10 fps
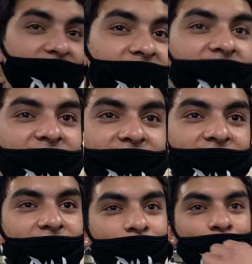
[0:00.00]
the like,
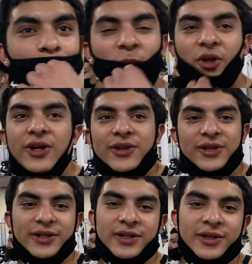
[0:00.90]
uh, um, learning
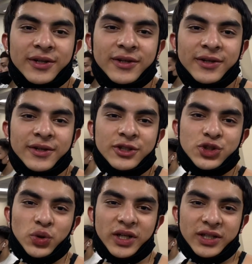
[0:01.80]
the
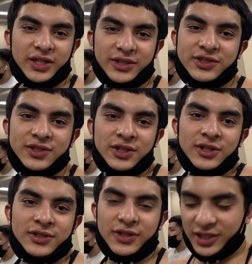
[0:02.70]
shortcuts,
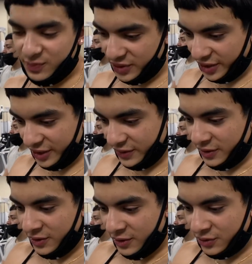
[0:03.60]
so I do like
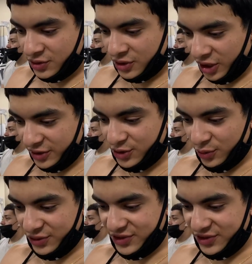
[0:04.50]
just cut tool